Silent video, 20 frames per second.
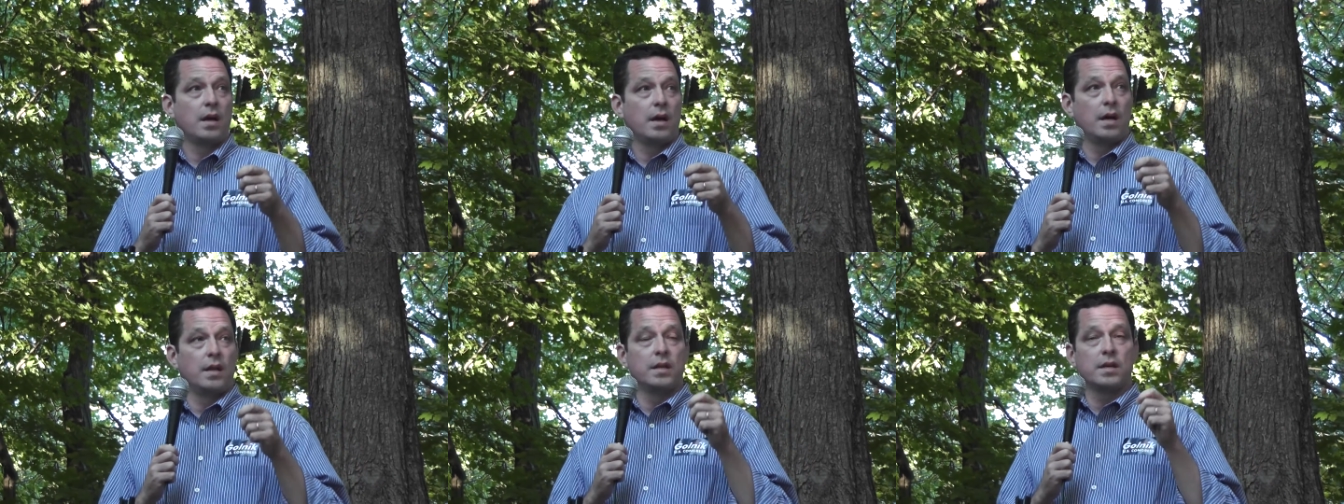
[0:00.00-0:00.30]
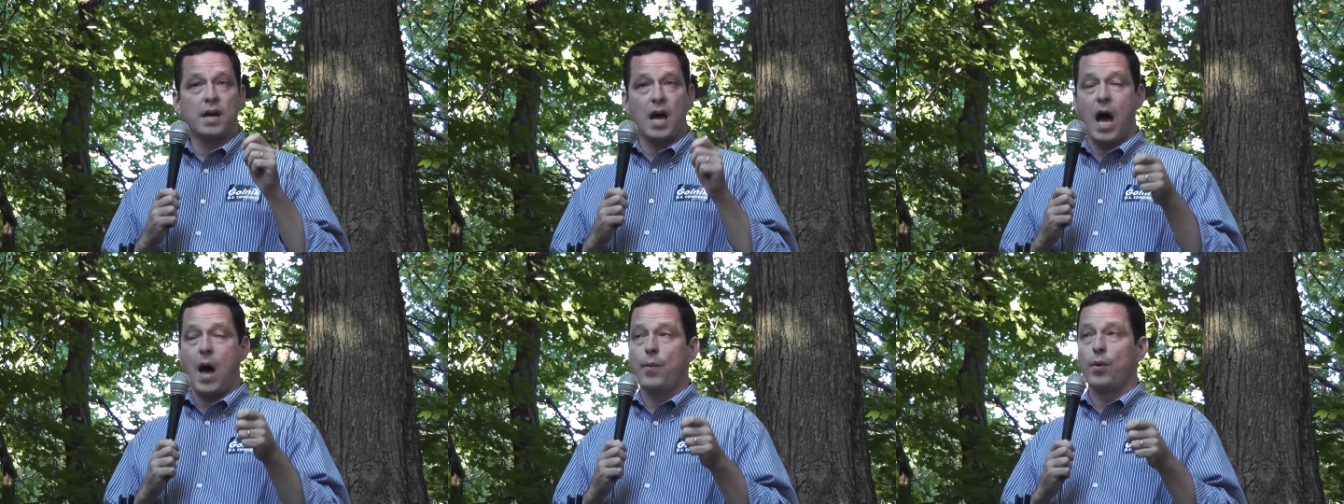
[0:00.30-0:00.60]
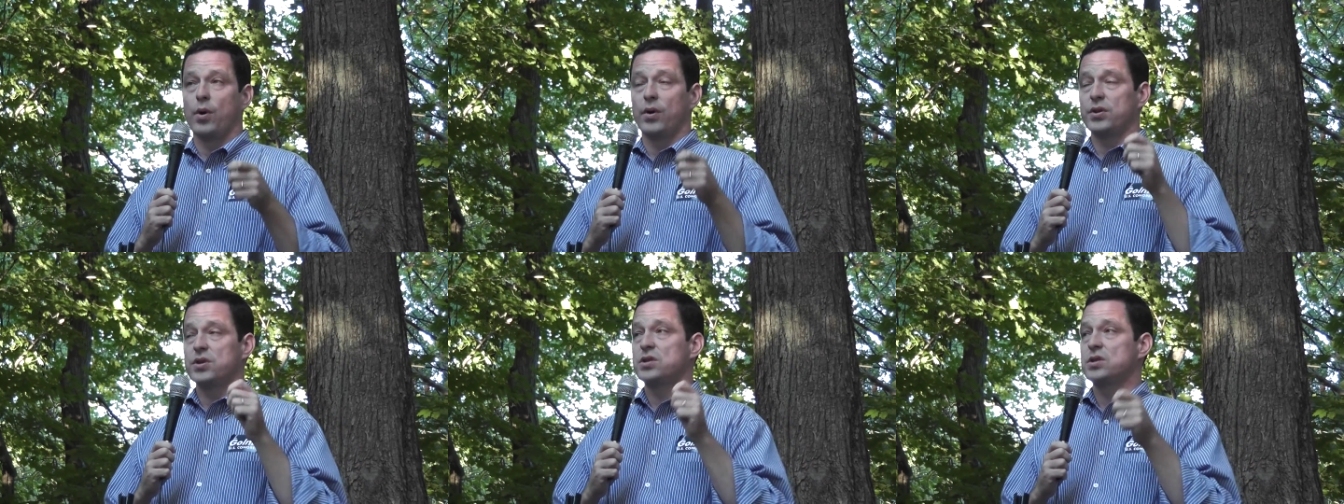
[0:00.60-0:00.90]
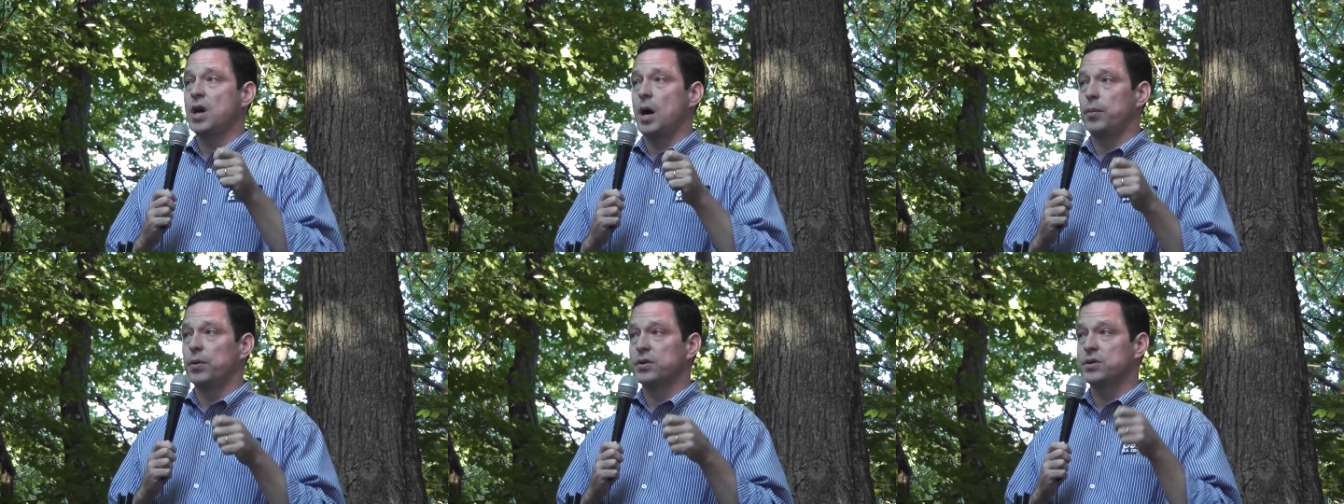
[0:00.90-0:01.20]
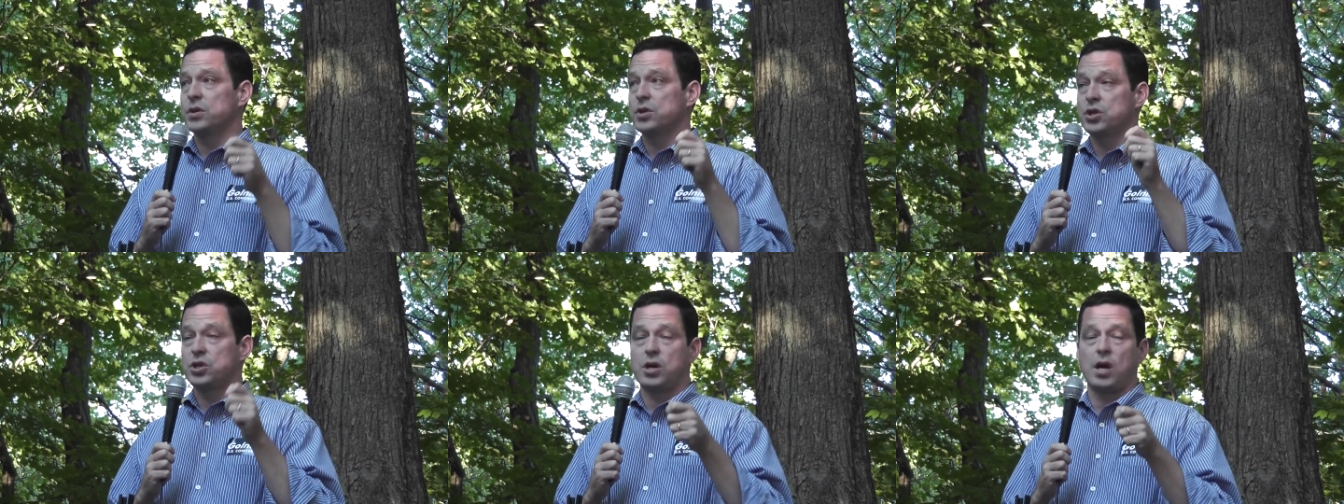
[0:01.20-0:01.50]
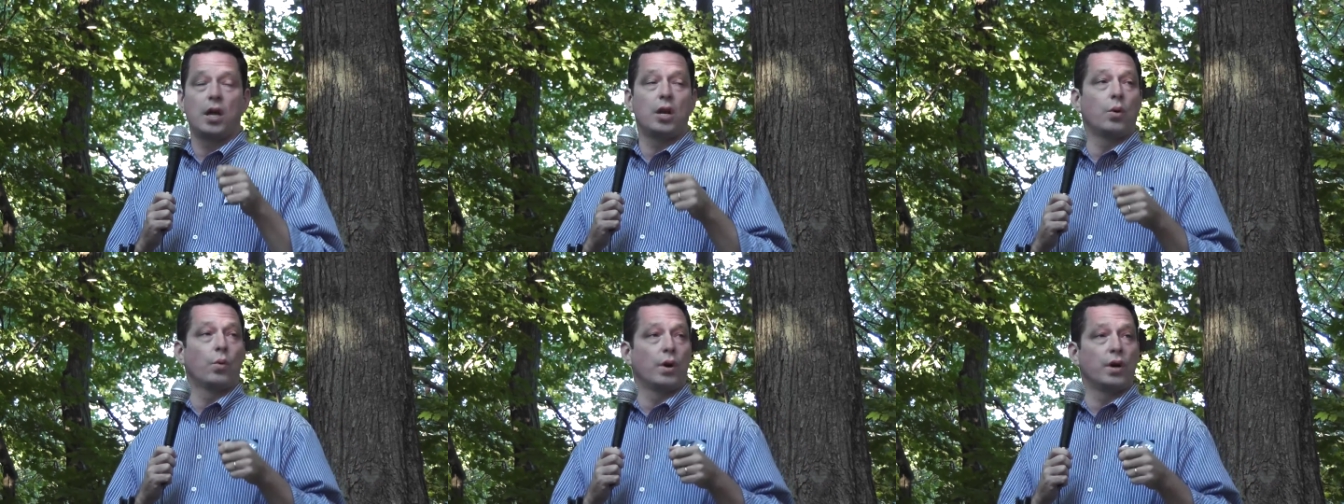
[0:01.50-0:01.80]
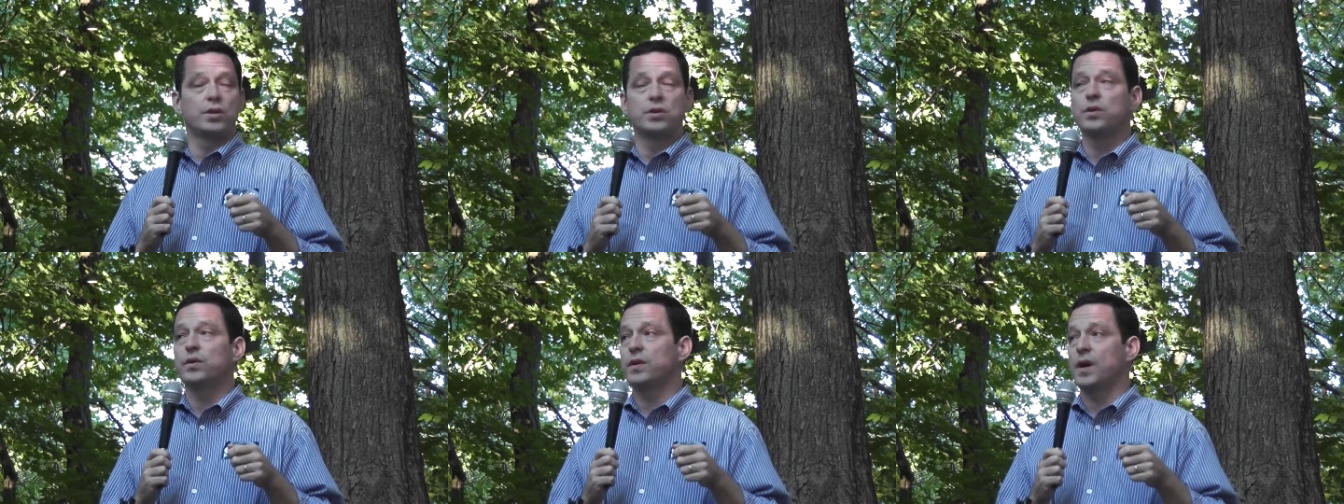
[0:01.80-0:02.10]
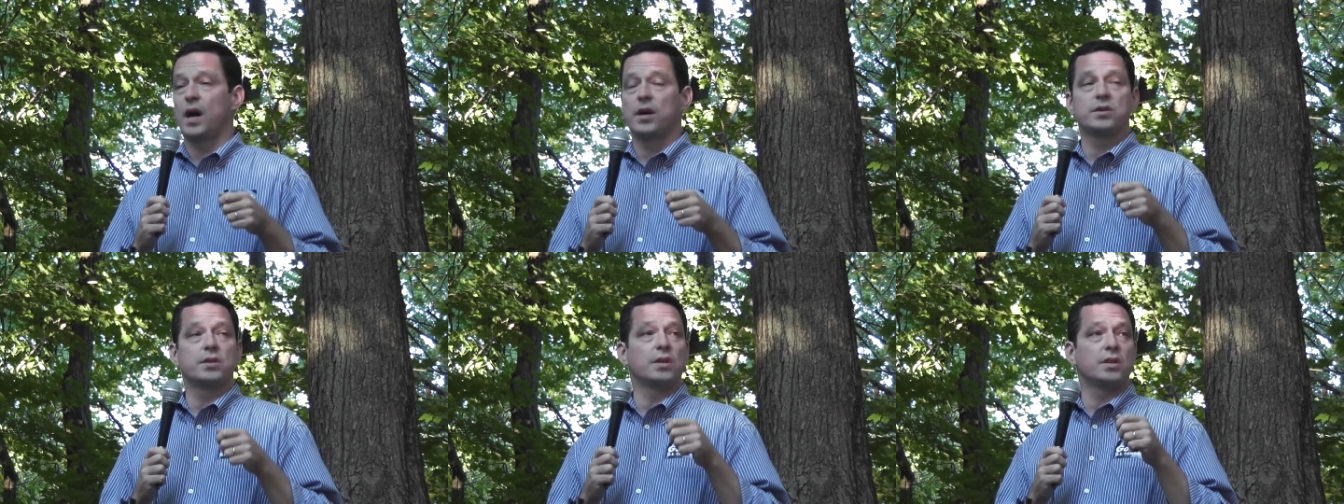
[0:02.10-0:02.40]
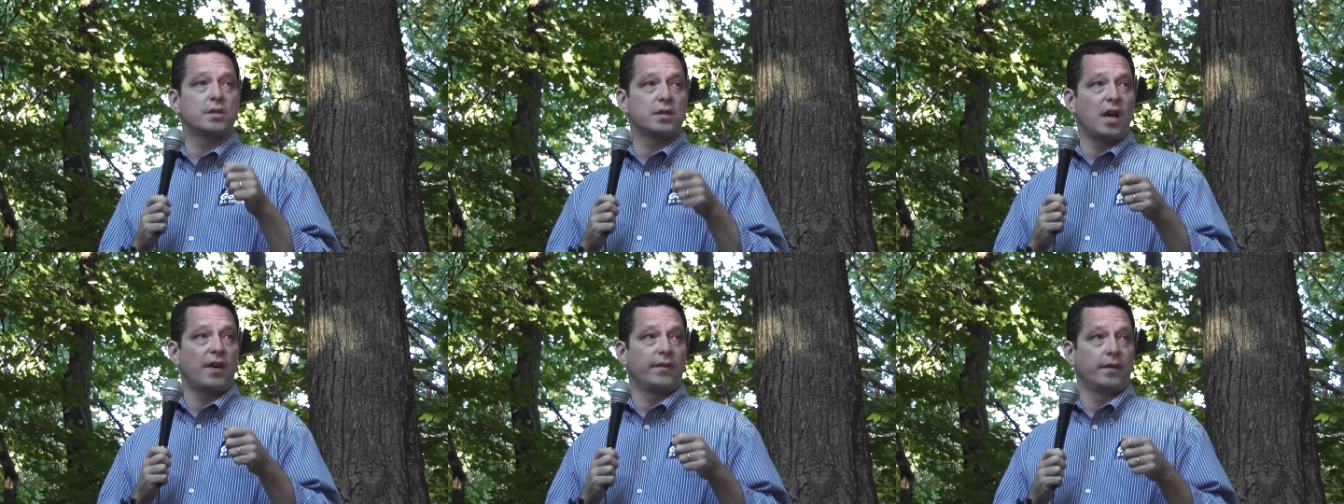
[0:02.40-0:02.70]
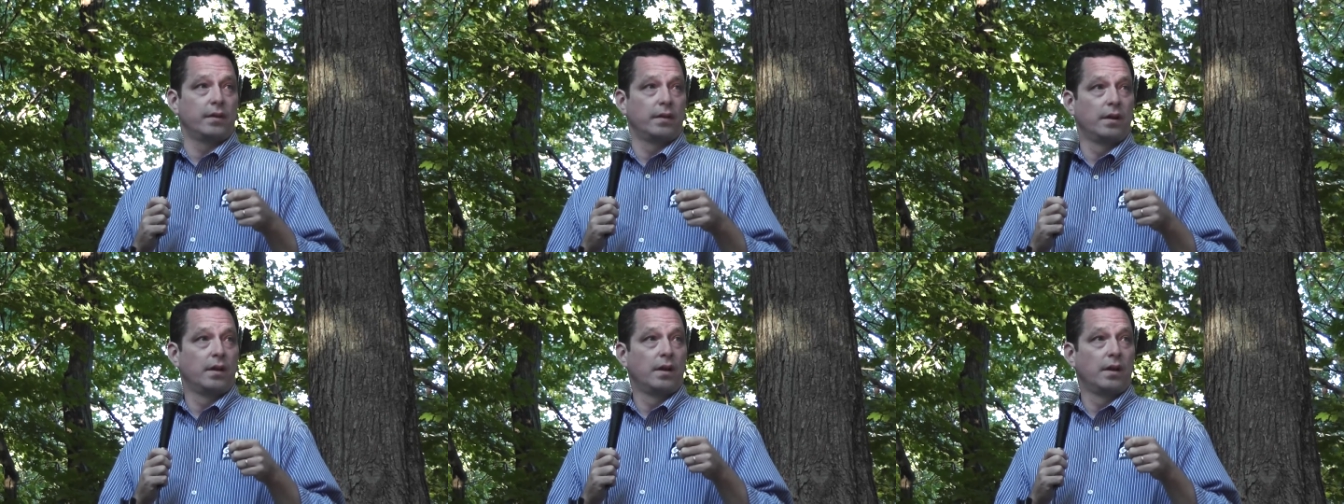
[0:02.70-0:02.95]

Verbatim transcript: in the Commonwealth has doubled since January two thousand seven.